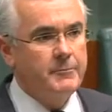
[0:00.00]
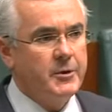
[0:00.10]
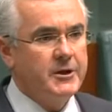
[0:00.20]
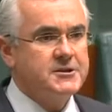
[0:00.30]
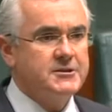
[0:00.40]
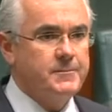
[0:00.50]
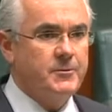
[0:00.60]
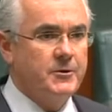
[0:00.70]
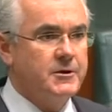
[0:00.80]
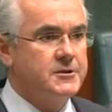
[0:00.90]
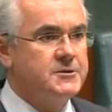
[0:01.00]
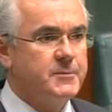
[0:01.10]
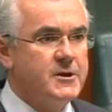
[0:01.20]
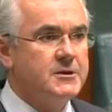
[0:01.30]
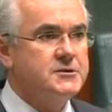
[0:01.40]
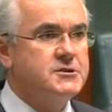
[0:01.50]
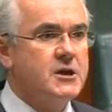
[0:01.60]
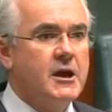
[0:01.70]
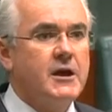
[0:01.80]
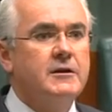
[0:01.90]
Peter Slipper into the Speaker's
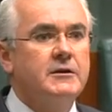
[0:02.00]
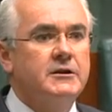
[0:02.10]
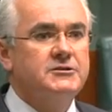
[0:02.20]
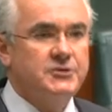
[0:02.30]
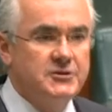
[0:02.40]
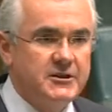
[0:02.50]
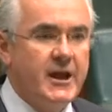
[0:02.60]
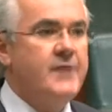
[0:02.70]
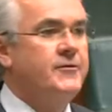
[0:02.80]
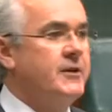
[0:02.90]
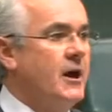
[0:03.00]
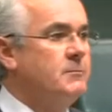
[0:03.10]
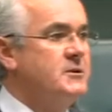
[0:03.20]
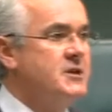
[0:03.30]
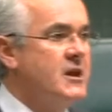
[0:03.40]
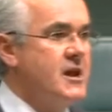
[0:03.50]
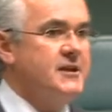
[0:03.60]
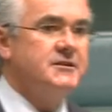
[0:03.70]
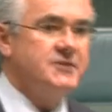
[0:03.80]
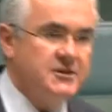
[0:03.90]
chair, as soon as it had the numbers,
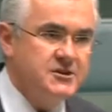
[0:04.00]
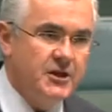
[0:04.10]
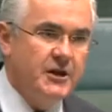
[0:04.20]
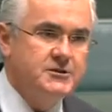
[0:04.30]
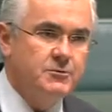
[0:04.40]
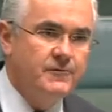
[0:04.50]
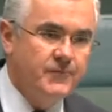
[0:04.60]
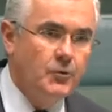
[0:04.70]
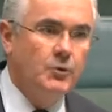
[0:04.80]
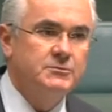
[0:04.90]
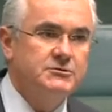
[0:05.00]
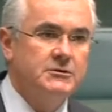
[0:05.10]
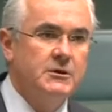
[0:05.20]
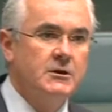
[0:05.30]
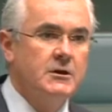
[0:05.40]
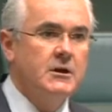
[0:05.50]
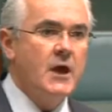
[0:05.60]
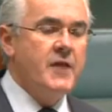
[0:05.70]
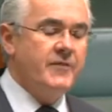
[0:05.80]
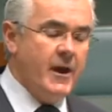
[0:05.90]
it ditched those reforms.
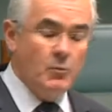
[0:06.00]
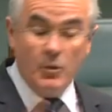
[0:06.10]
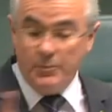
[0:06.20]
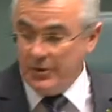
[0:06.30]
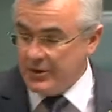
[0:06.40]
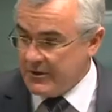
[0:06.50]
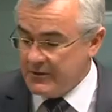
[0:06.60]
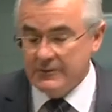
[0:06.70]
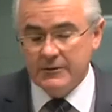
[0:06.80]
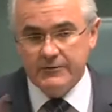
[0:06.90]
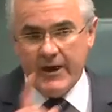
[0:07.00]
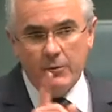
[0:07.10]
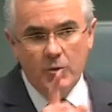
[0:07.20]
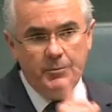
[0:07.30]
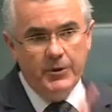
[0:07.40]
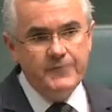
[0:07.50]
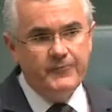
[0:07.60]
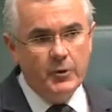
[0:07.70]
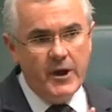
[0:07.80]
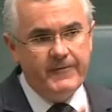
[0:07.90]
And that will be
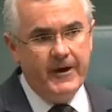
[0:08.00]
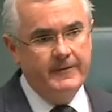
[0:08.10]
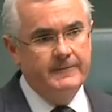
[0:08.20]
forever